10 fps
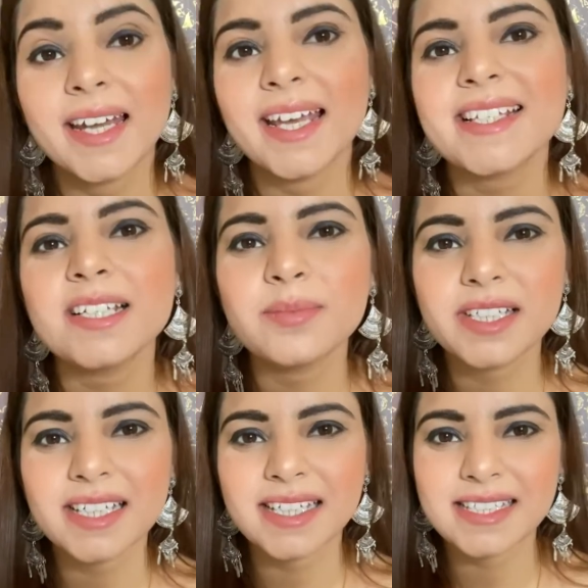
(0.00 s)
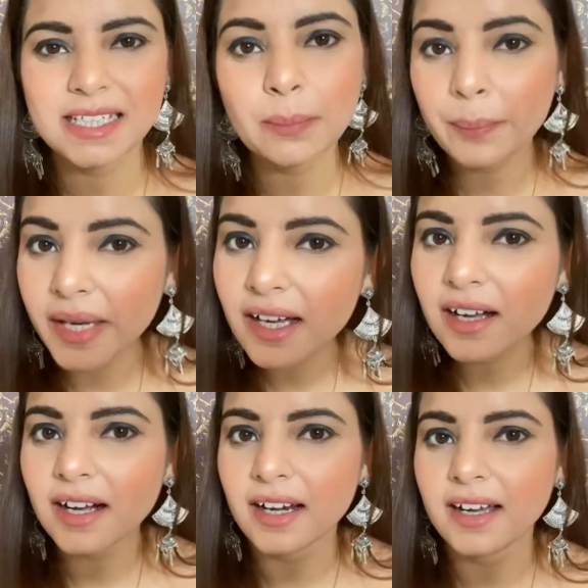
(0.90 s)
Next lipstick is in pink
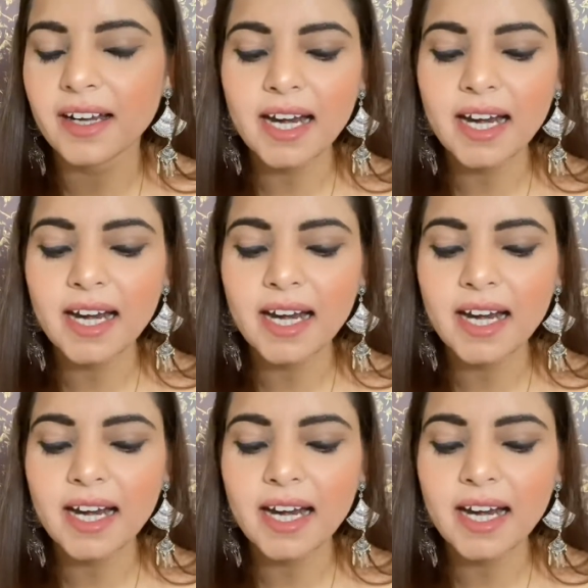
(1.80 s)
color,